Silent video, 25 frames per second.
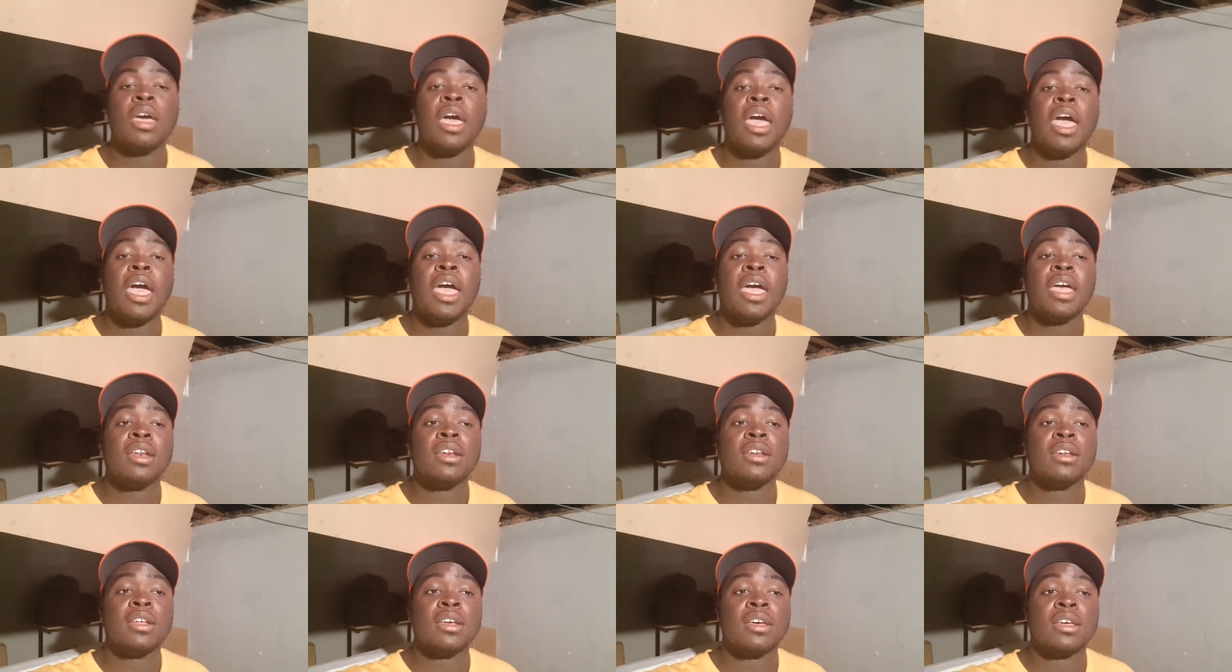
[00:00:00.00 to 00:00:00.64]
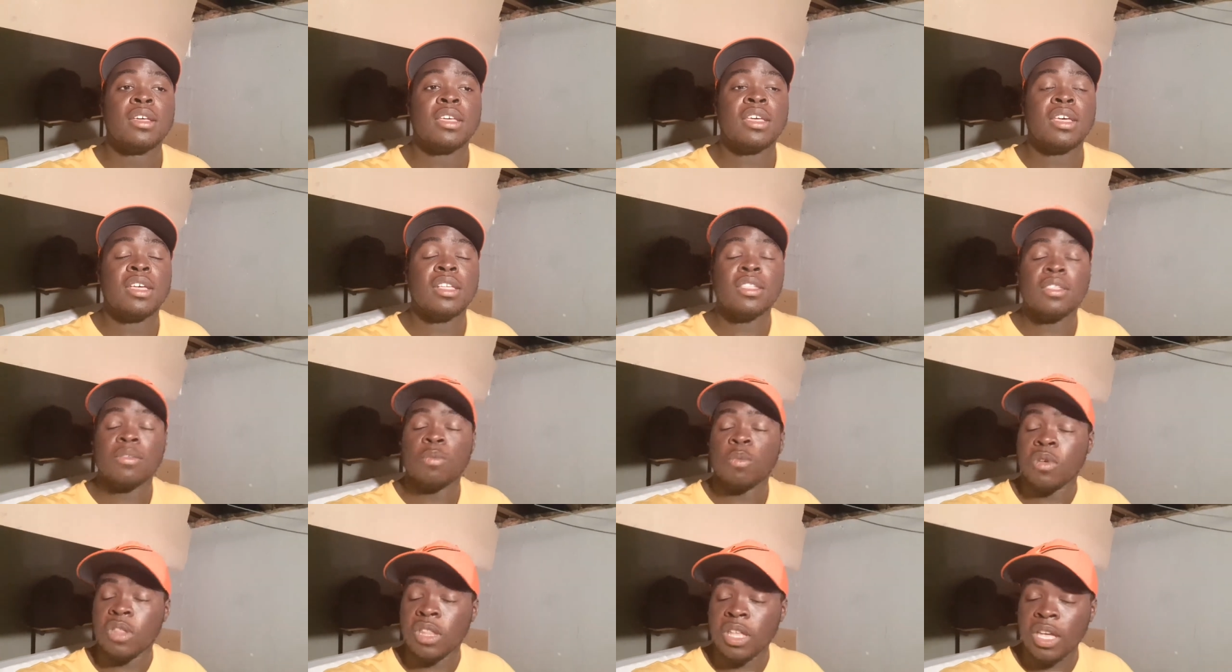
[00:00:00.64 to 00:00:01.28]
And
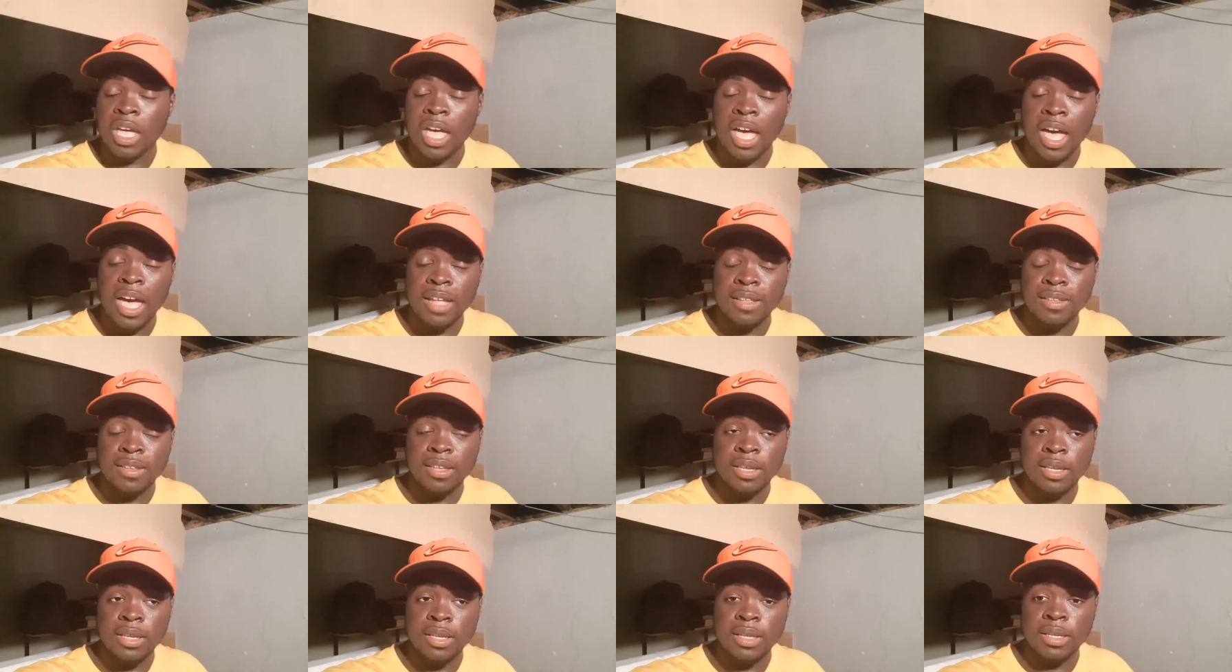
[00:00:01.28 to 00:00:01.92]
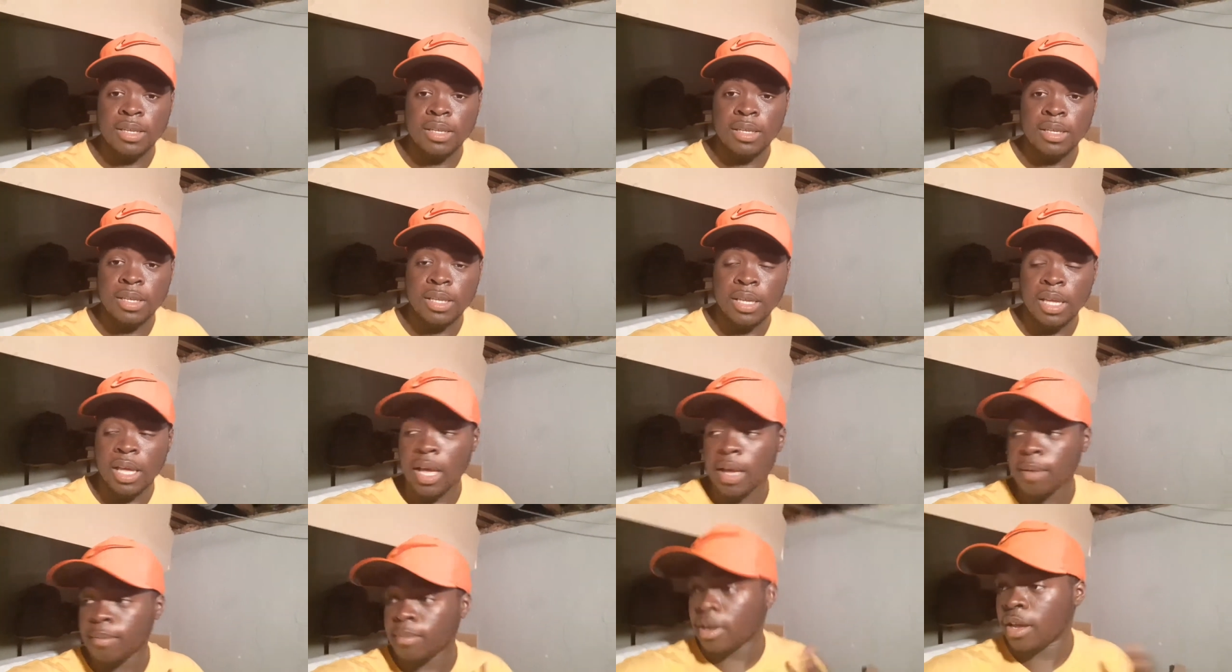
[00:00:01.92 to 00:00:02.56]
it's really hot.
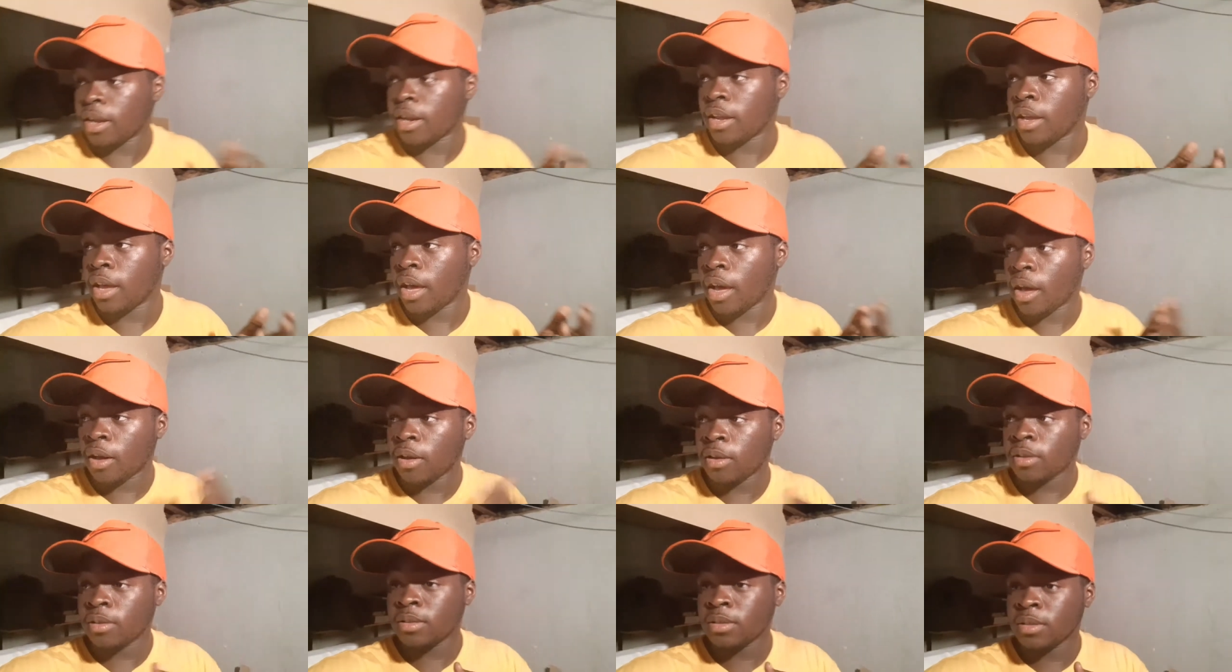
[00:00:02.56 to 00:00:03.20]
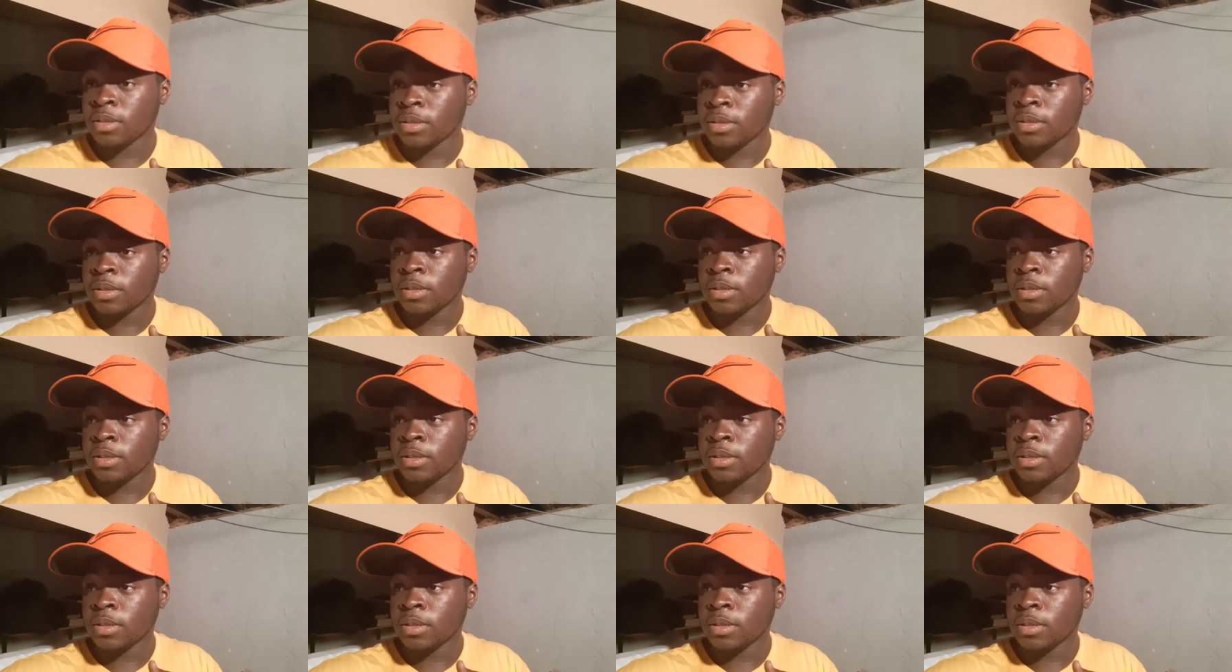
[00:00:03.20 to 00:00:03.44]
I'm gonna go.